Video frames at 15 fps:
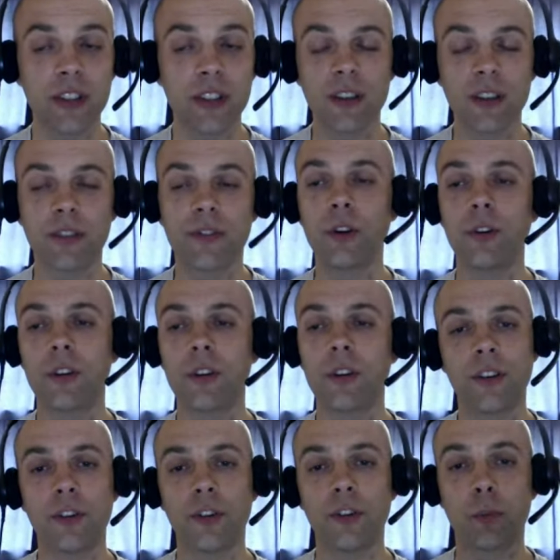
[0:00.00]
if you look
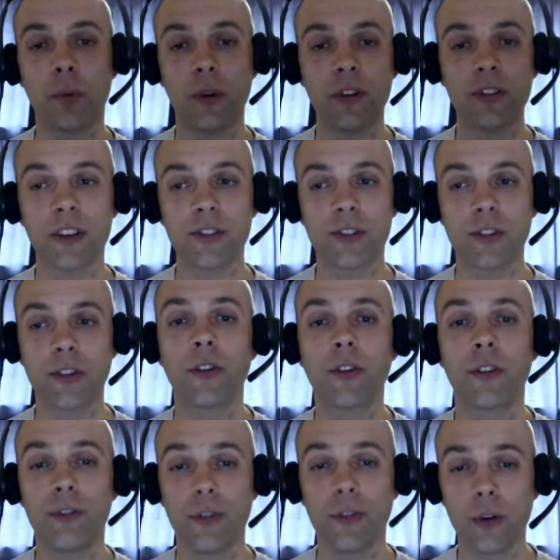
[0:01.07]
at the Spock tests
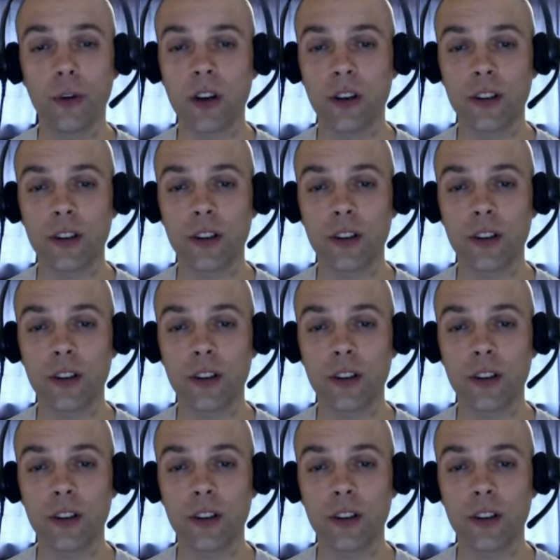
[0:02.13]
for Spock,